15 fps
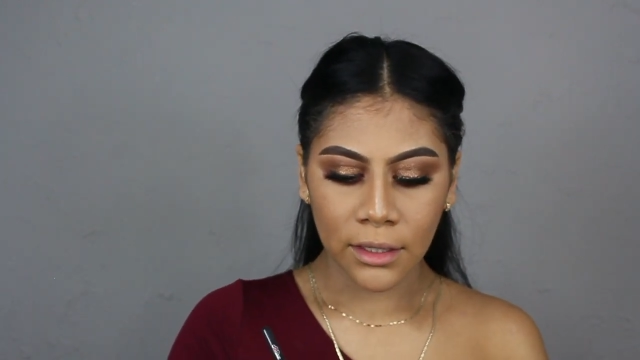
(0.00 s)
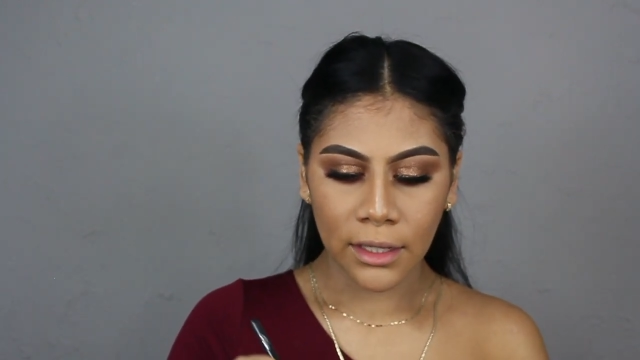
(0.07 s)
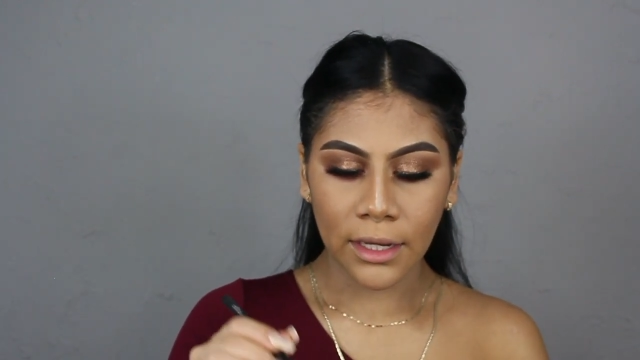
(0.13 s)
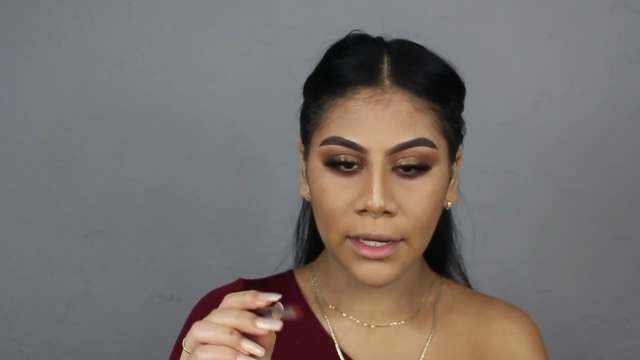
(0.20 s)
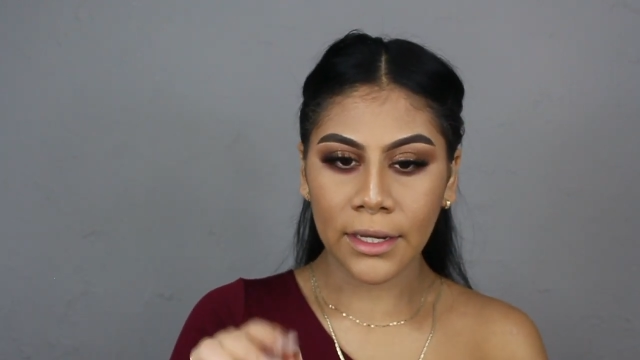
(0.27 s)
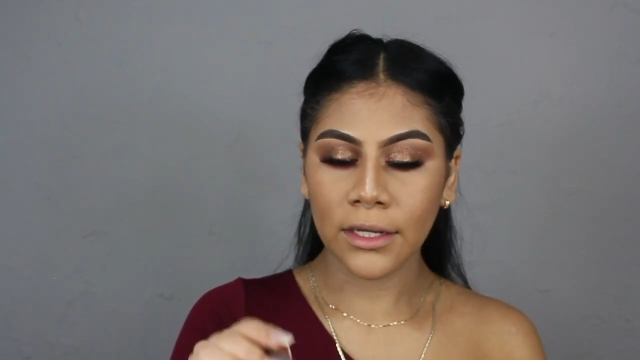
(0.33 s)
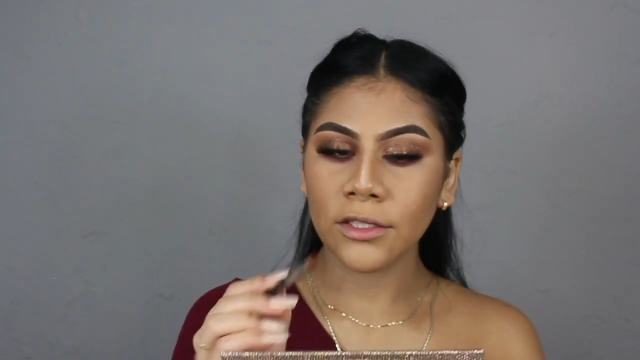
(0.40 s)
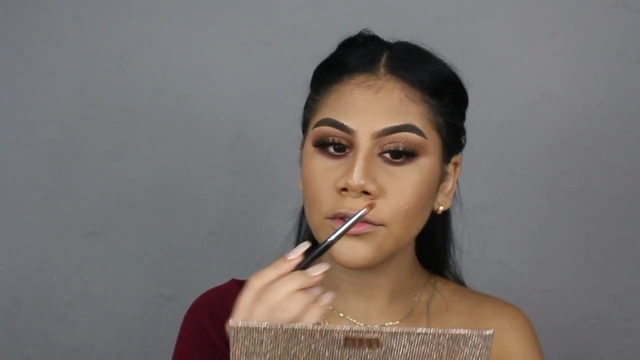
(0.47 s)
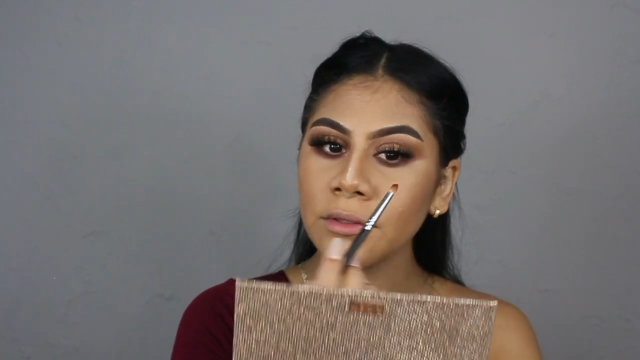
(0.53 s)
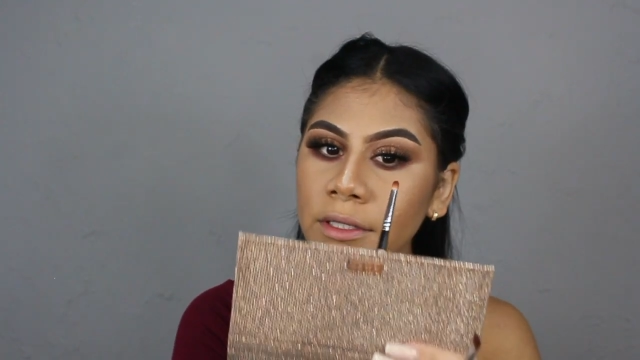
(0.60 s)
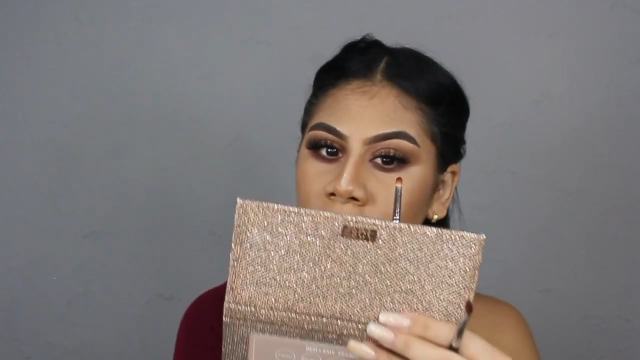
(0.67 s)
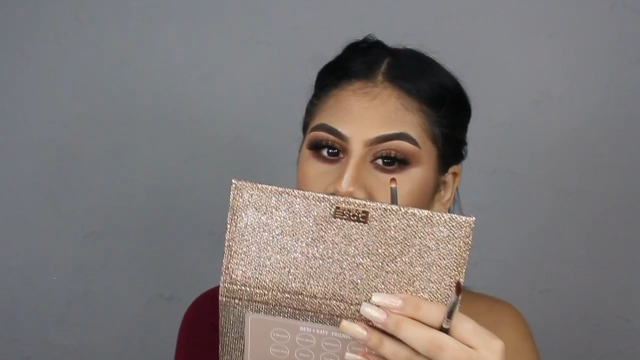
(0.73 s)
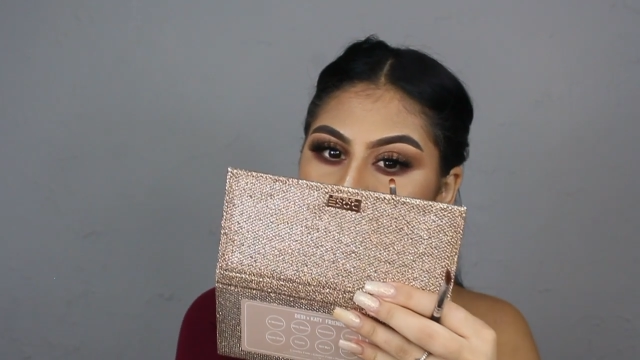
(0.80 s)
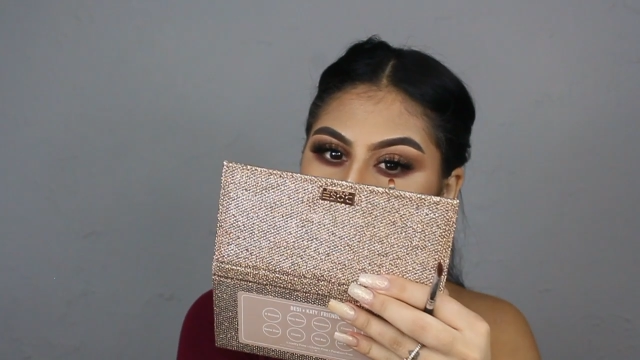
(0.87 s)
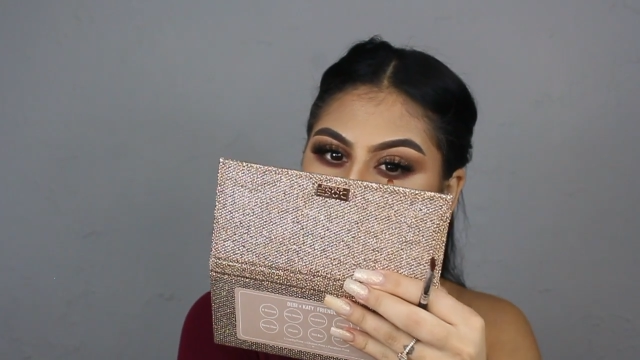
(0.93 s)
I
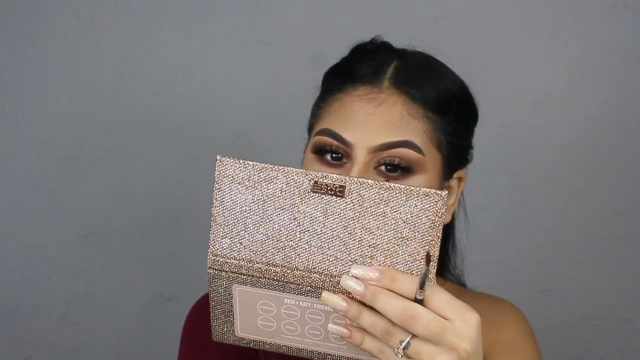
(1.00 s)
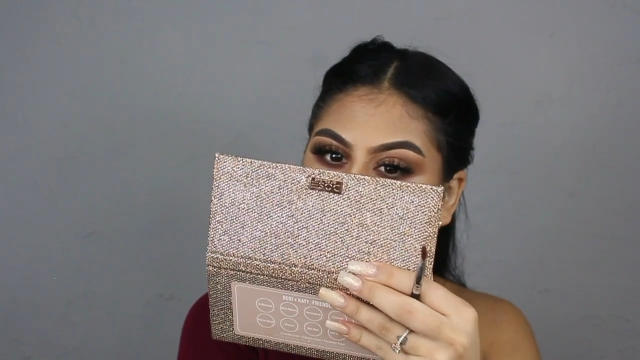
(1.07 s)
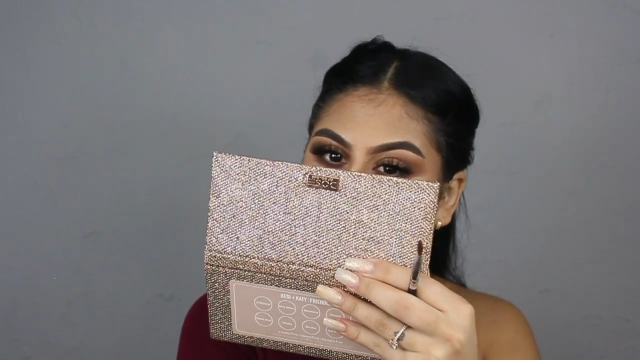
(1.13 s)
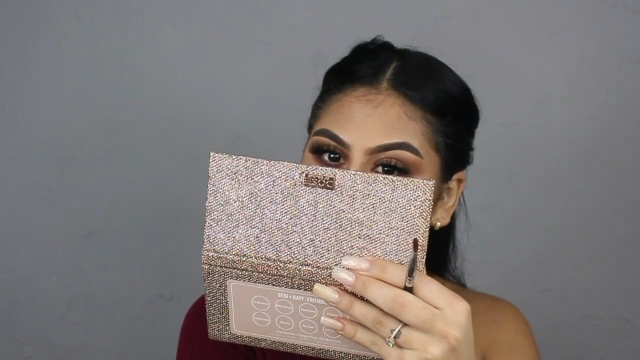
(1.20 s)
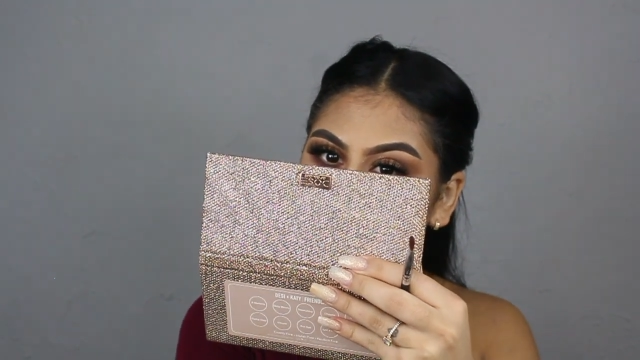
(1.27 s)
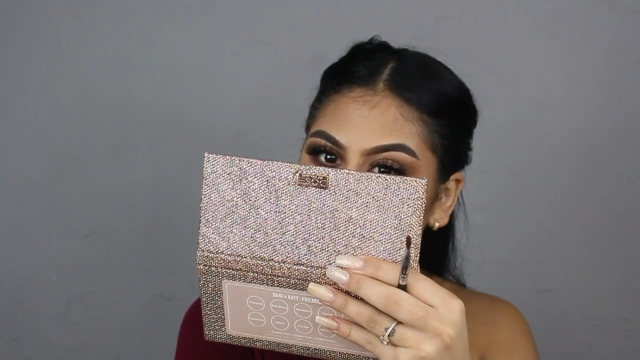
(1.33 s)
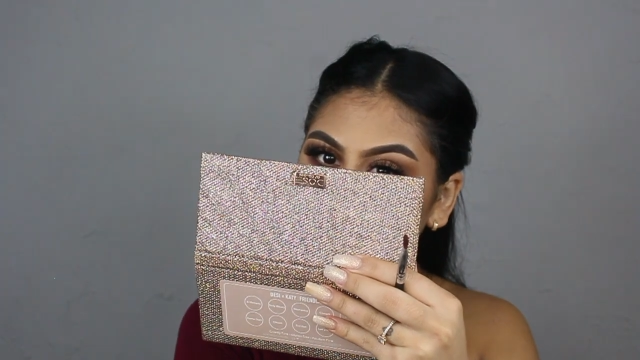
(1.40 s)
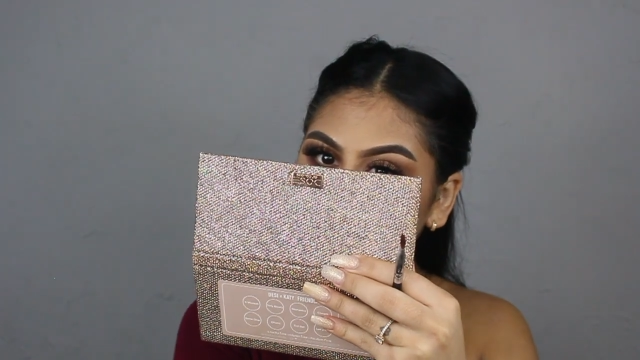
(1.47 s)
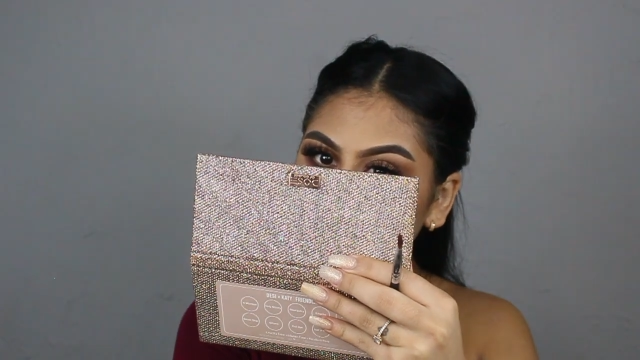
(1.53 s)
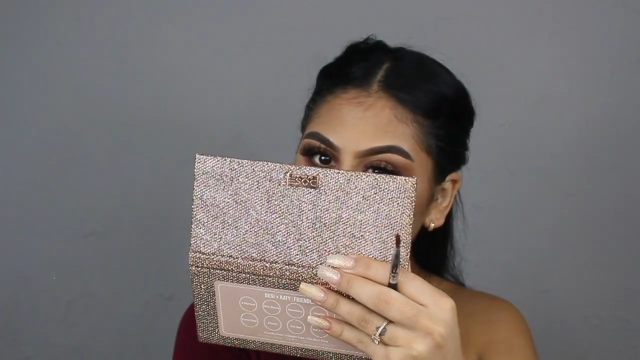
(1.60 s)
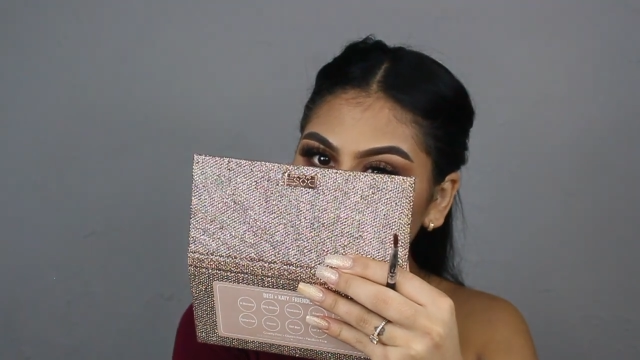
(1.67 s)
actually am, just so it could